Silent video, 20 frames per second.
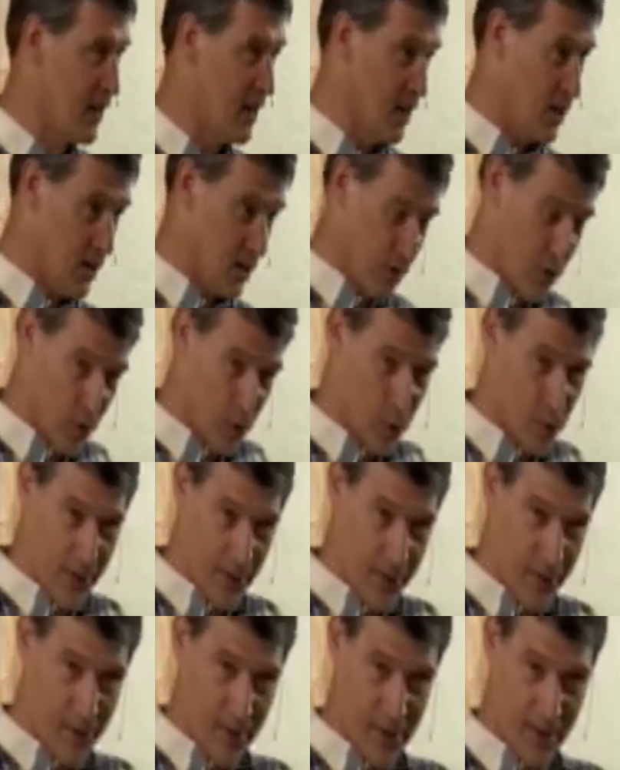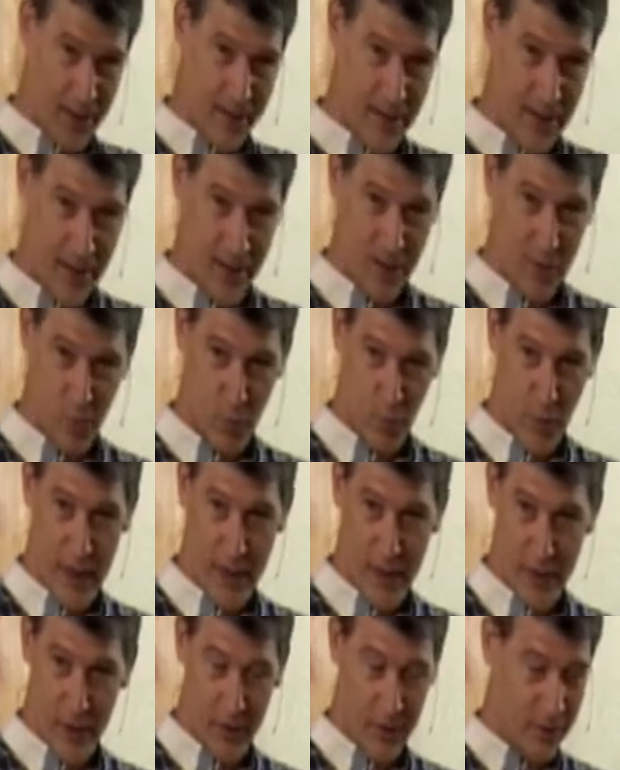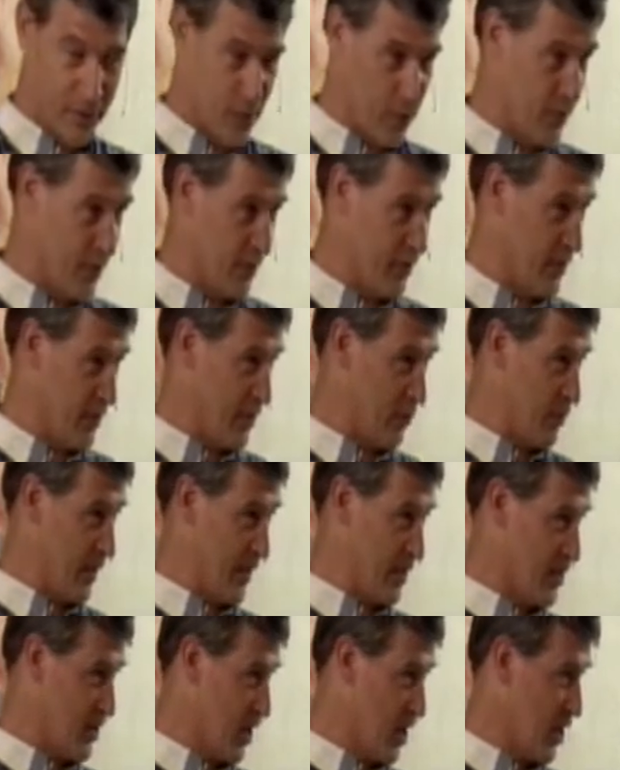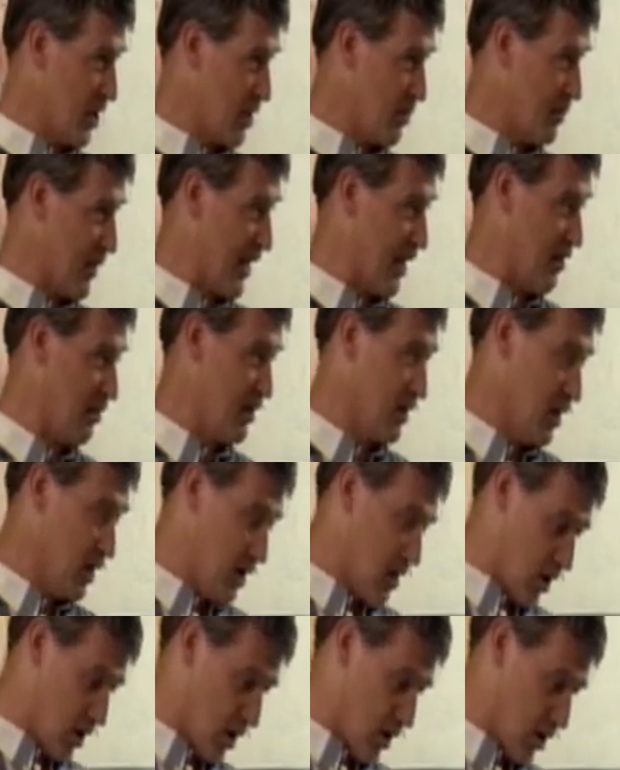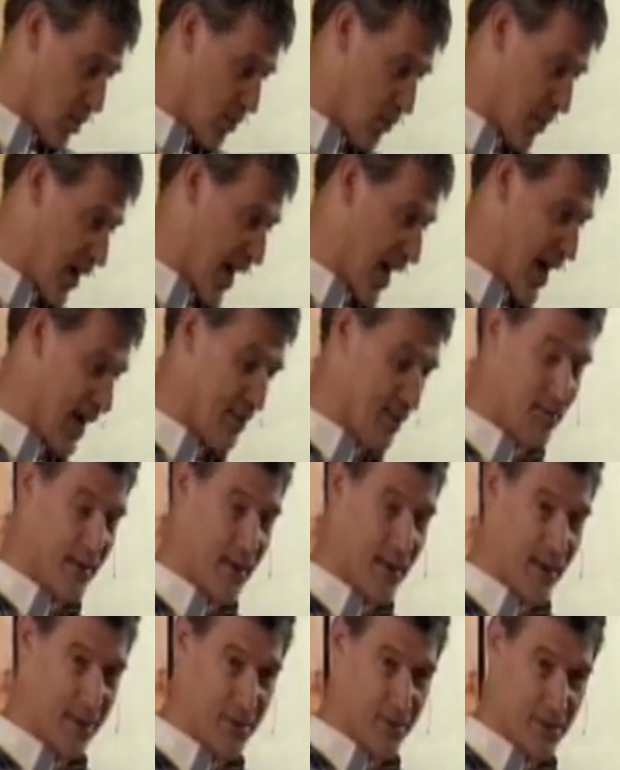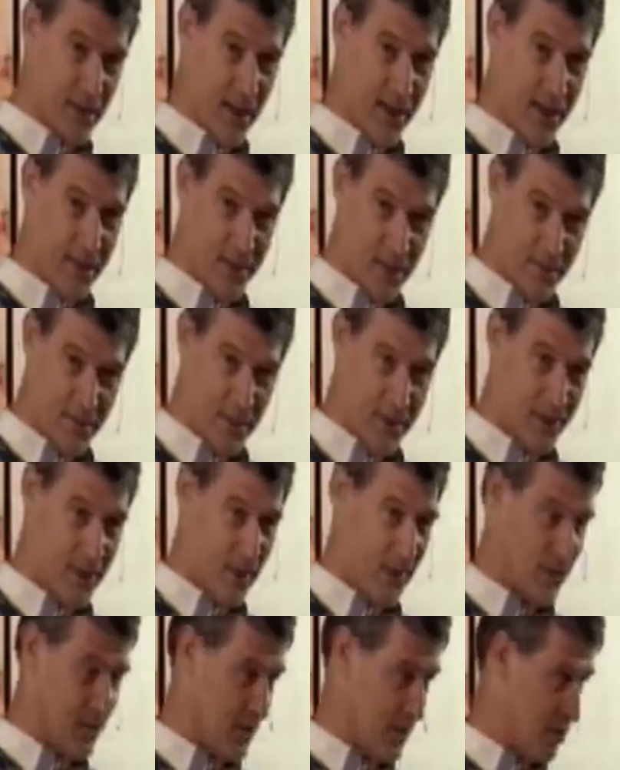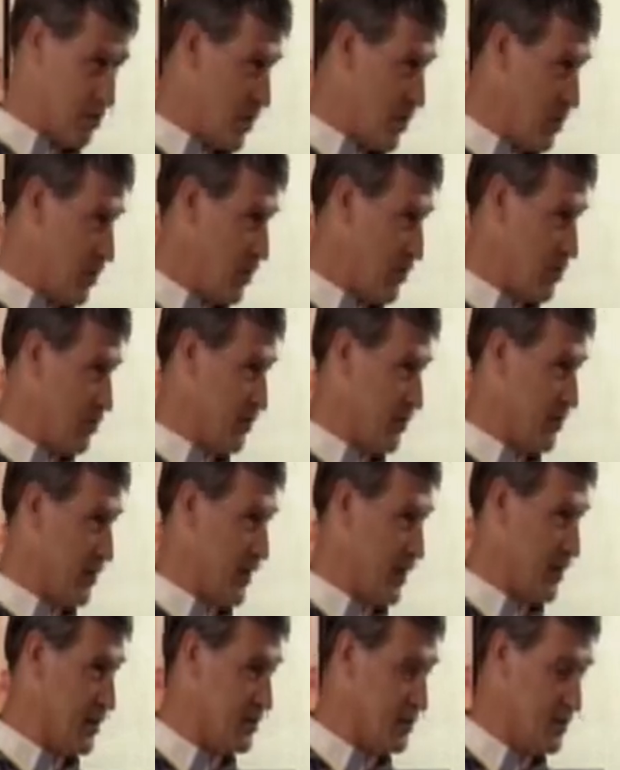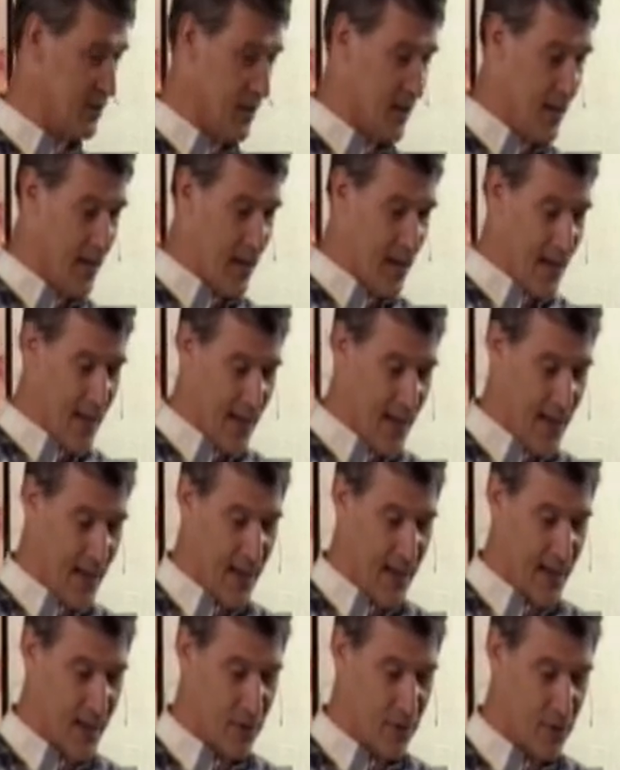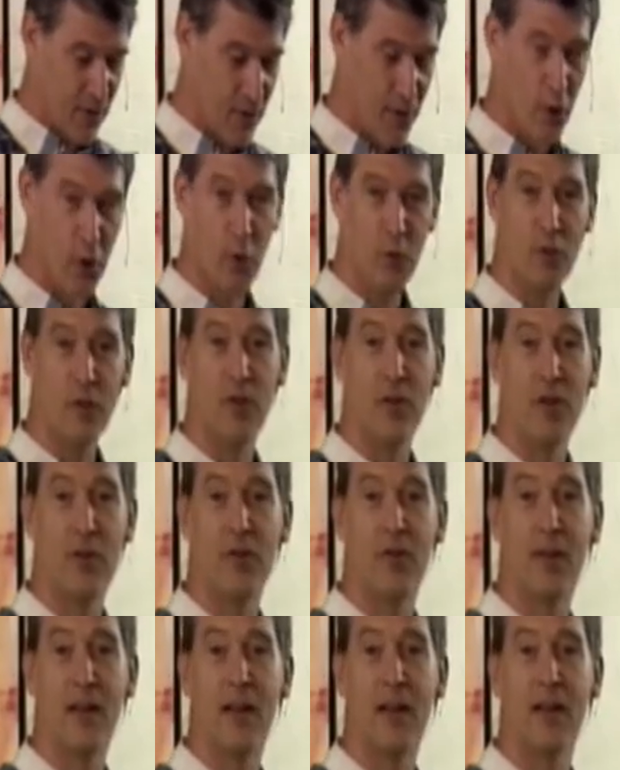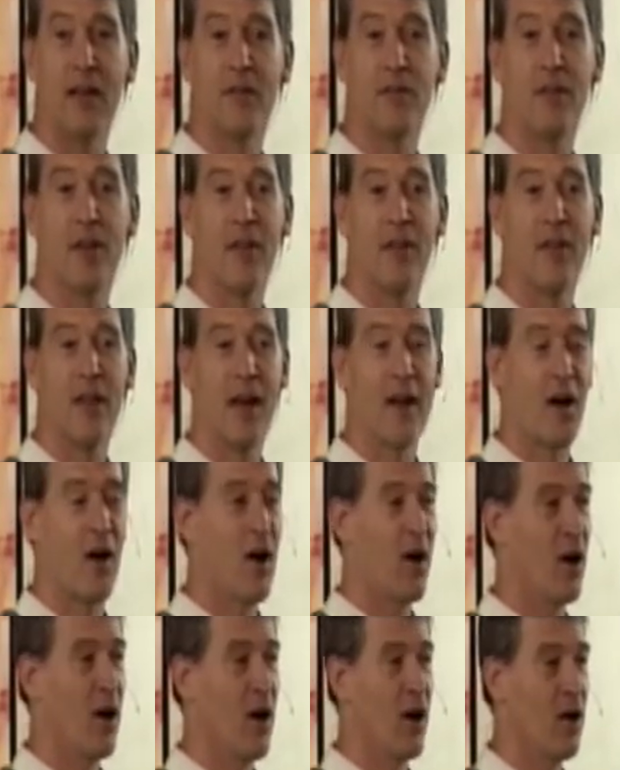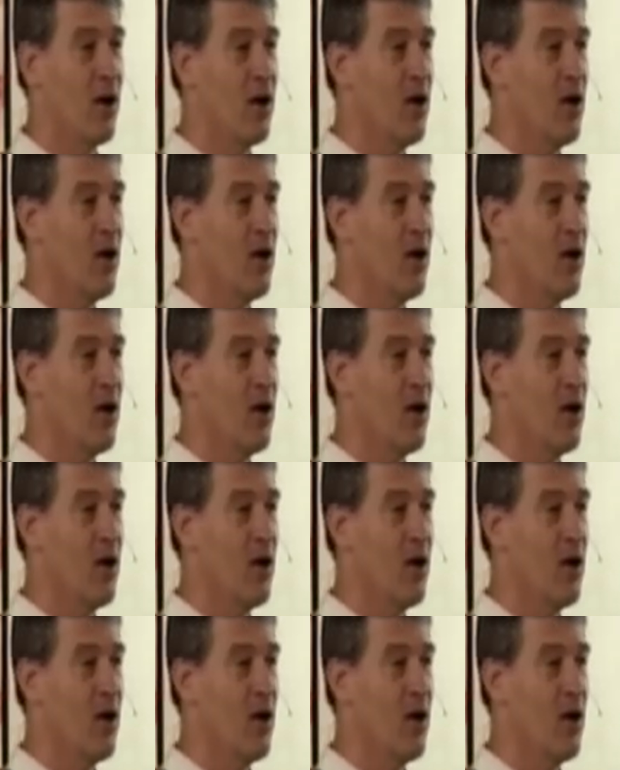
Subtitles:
the only thing that is real, the only thing that we can talk about are math and scientific things and empirical things, and those are the things that are